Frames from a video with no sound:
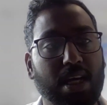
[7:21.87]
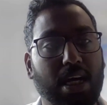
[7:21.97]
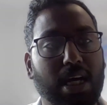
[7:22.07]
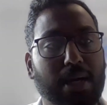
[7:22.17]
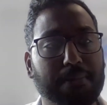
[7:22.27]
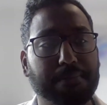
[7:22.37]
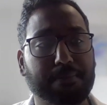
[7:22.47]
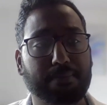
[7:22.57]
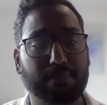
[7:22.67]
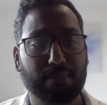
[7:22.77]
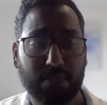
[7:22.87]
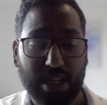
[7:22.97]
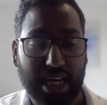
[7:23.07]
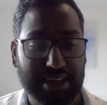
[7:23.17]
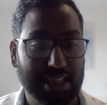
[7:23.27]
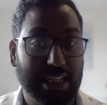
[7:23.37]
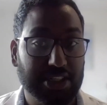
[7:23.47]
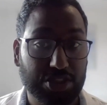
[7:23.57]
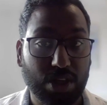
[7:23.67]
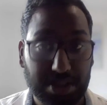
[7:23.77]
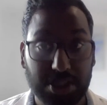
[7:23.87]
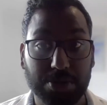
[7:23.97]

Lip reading: I think that structure